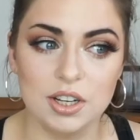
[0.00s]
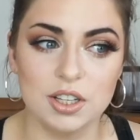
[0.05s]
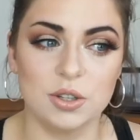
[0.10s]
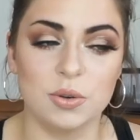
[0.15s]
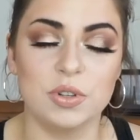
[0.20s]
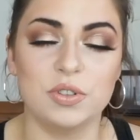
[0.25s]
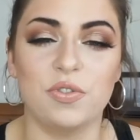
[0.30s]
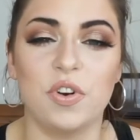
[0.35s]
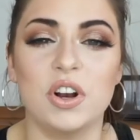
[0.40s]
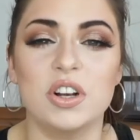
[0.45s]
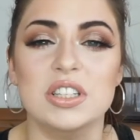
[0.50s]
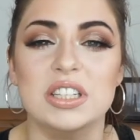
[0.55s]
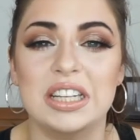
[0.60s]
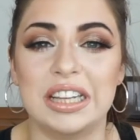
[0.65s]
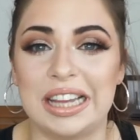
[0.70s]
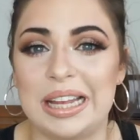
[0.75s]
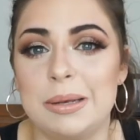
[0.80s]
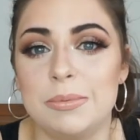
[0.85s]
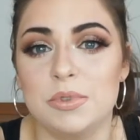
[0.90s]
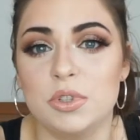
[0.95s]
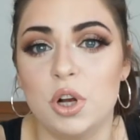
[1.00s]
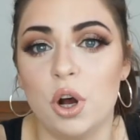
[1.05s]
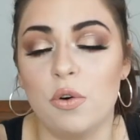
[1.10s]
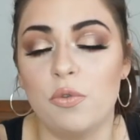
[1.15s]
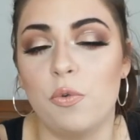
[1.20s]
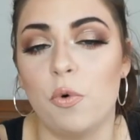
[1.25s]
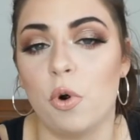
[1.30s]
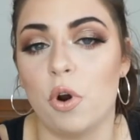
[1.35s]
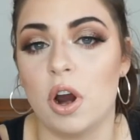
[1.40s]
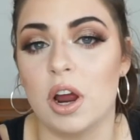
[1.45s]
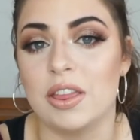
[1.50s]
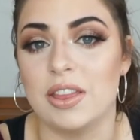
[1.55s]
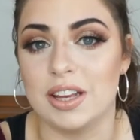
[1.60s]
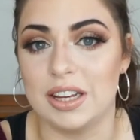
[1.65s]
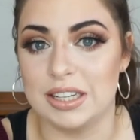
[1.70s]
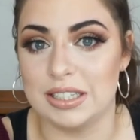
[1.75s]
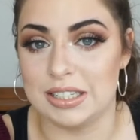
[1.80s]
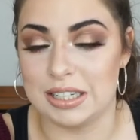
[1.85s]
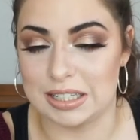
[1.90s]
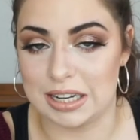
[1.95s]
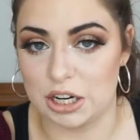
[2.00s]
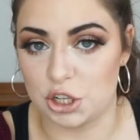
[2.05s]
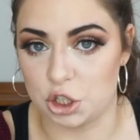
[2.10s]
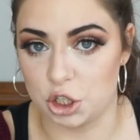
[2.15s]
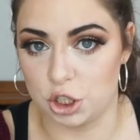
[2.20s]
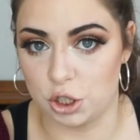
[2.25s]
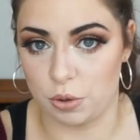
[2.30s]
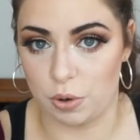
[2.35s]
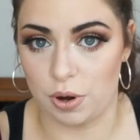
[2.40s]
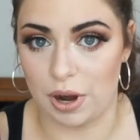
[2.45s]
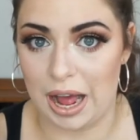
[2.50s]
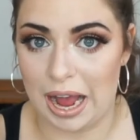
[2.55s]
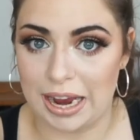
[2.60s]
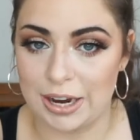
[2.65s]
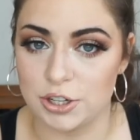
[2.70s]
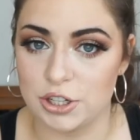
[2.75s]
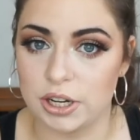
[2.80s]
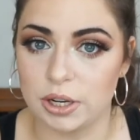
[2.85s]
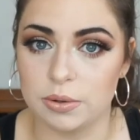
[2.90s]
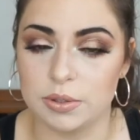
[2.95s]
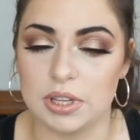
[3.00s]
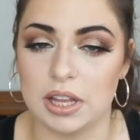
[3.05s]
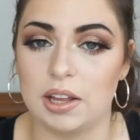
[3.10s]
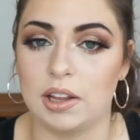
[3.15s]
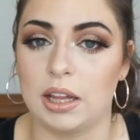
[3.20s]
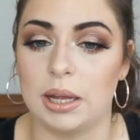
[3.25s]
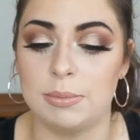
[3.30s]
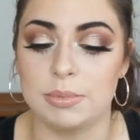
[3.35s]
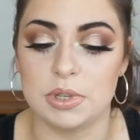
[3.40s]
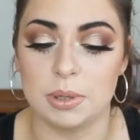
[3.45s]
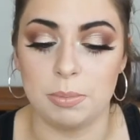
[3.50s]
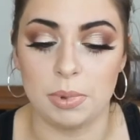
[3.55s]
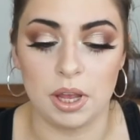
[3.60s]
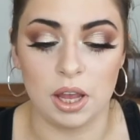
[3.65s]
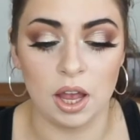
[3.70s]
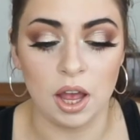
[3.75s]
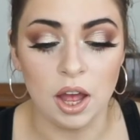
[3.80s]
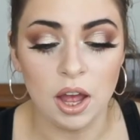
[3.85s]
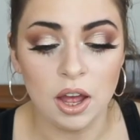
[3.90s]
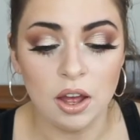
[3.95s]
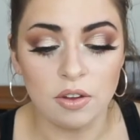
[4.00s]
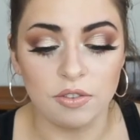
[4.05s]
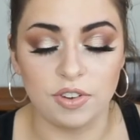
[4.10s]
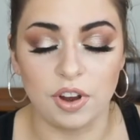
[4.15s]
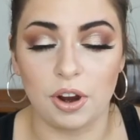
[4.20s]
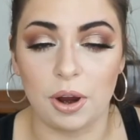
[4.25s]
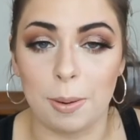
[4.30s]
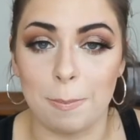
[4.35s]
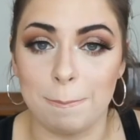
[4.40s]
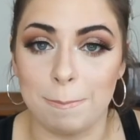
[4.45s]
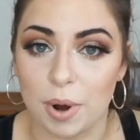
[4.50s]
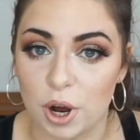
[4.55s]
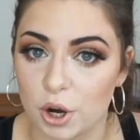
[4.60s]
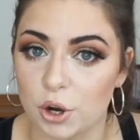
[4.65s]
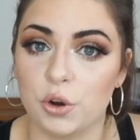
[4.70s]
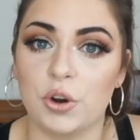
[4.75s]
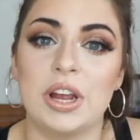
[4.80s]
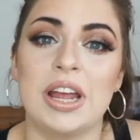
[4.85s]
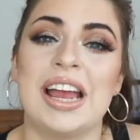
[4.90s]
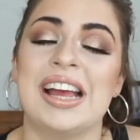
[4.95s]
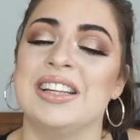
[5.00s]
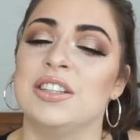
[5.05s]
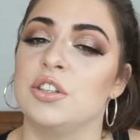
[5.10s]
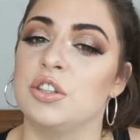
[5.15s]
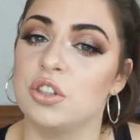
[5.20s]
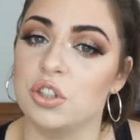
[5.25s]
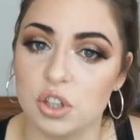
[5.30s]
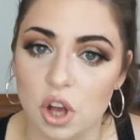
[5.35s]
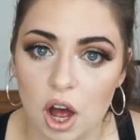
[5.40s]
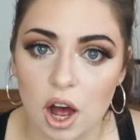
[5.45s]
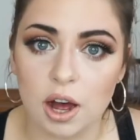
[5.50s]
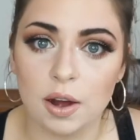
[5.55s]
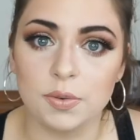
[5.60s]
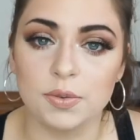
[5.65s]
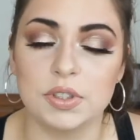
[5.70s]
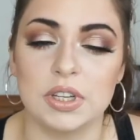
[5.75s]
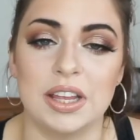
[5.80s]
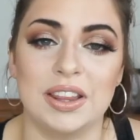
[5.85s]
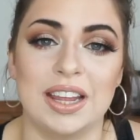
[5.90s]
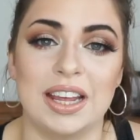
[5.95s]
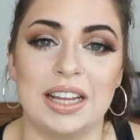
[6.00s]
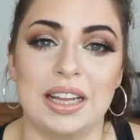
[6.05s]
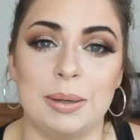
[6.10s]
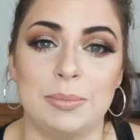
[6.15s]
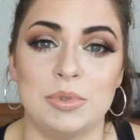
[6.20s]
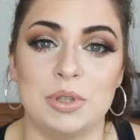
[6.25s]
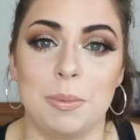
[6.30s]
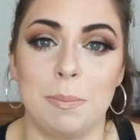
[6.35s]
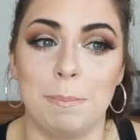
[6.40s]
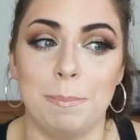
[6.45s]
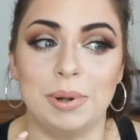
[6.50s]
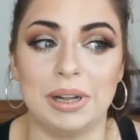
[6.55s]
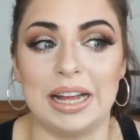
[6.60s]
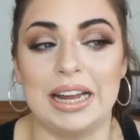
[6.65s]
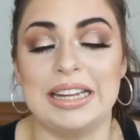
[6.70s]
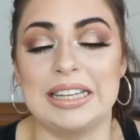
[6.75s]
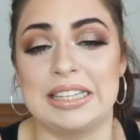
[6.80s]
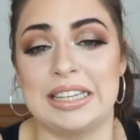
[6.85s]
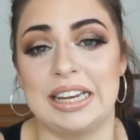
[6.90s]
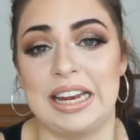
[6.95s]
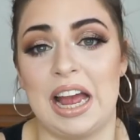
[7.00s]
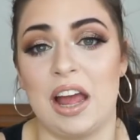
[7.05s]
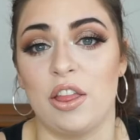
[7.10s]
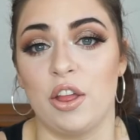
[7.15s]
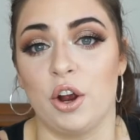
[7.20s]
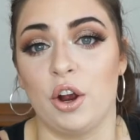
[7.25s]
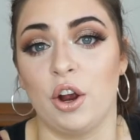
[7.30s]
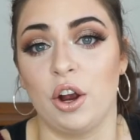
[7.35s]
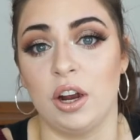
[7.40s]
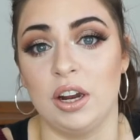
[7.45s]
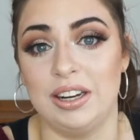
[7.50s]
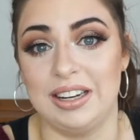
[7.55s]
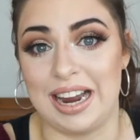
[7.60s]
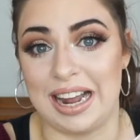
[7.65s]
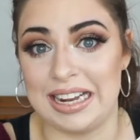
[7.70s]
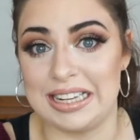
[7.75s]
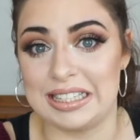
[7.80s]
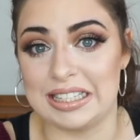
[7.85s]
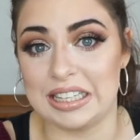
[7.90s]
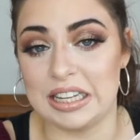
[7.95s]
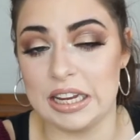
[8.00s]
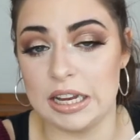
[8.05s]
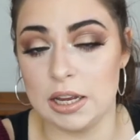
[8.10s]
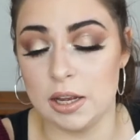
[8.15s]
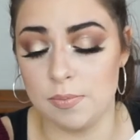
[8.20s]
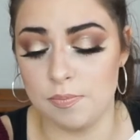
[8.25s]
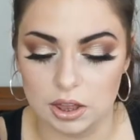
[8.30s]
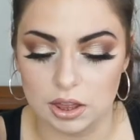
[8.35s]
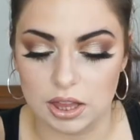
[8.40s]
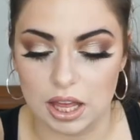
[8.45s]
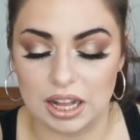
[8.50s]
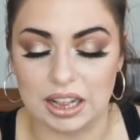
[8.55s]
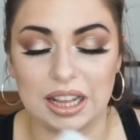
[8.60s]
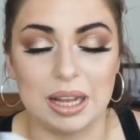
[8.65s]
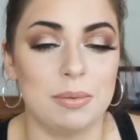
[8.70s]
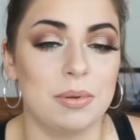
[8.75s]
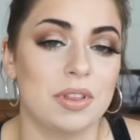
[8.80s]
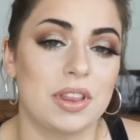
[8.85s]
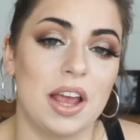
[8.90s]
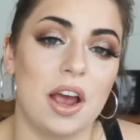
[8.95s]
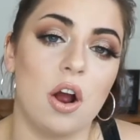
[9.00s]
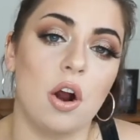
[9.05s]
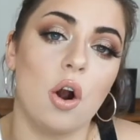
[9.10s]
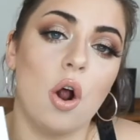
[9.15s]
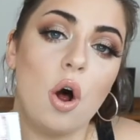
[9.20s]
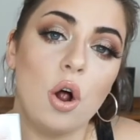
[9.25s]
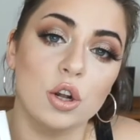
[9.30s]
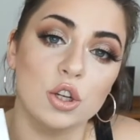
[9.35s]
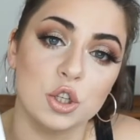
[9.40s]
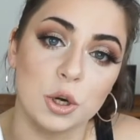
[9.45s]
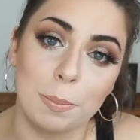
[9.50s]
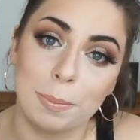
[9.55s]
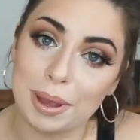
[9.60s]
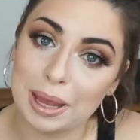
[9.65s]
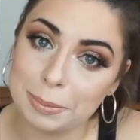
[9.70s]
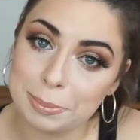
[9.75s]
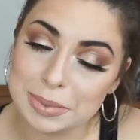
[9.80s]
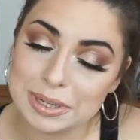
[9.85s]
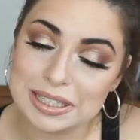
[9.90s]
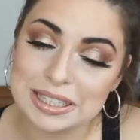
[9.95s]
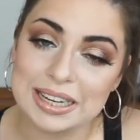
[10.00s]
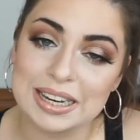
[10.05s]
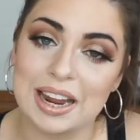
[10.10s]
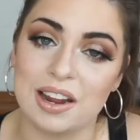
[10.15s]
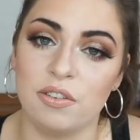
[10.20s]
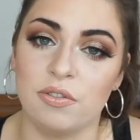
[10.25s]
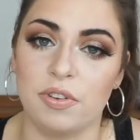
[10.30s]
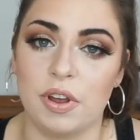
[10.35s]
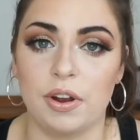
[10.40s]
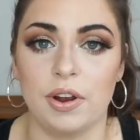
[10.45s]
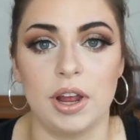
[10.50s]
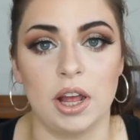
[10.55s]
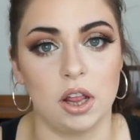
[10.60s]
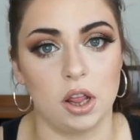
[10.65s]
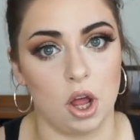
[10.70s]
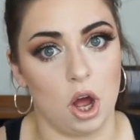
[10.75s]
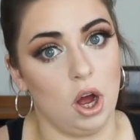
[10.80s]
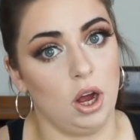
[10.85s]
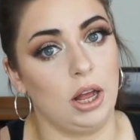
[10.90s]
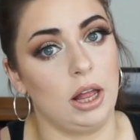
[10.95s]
So as far as claims go for the Natasha Denona eyeshadows, they claim to be very buttery and soft, and they claim to blend together nicely. They claim that they are ultra pigmented and very long